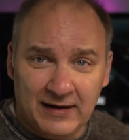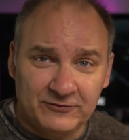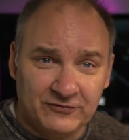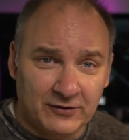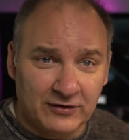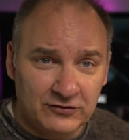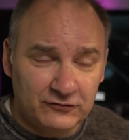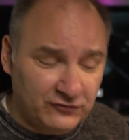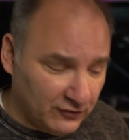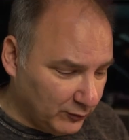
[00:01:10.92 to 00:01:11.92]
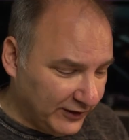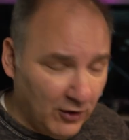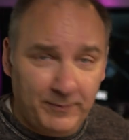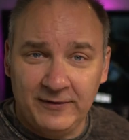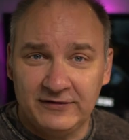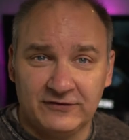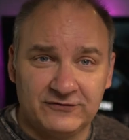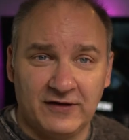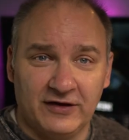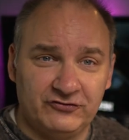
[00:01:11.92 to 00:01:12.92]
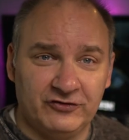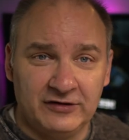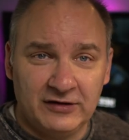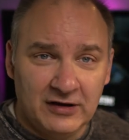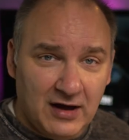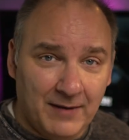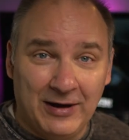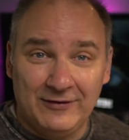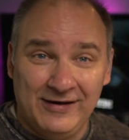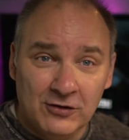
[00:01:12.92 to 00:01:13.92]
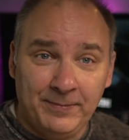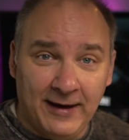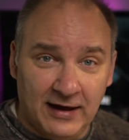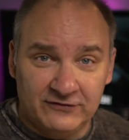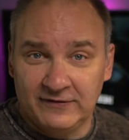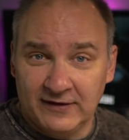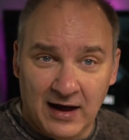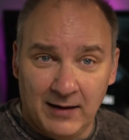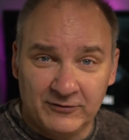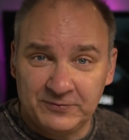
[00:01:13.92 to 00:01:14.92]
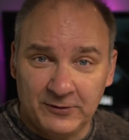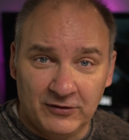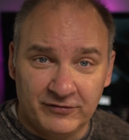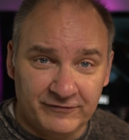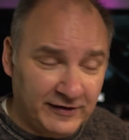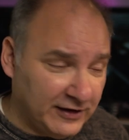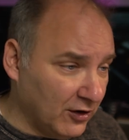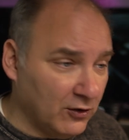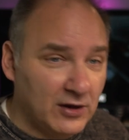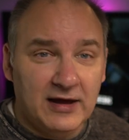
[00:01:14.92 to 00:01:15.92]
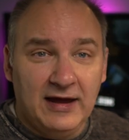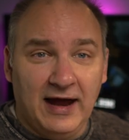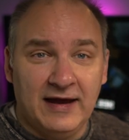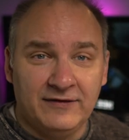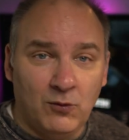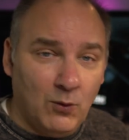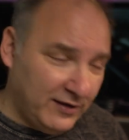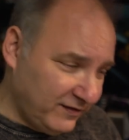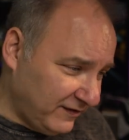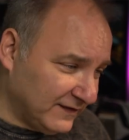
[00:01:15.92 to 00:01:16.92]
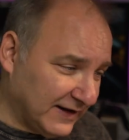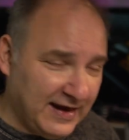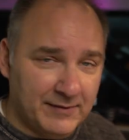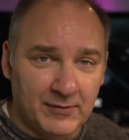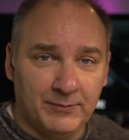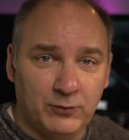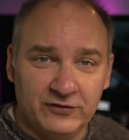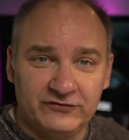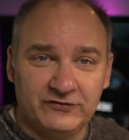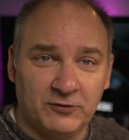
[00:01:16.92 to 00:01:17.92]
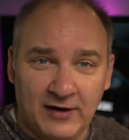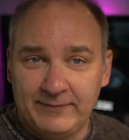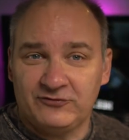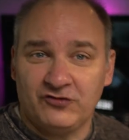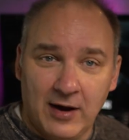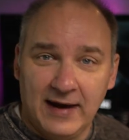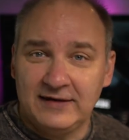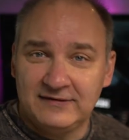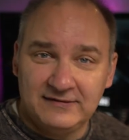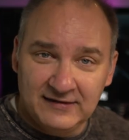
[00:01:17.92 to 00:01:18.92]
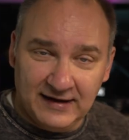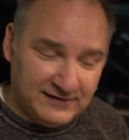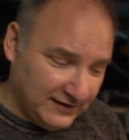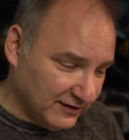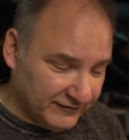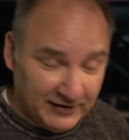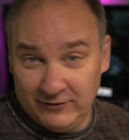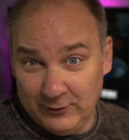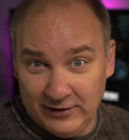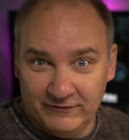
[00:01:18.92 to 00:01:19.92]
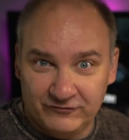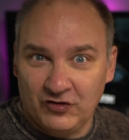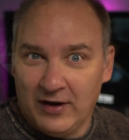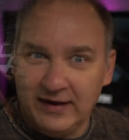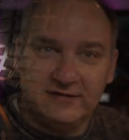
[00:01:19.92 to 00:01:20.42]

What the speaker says: episode on YouTube, we opened a discussion about ear pads in the comments below the video, and the one thing that came up was perhaps trying a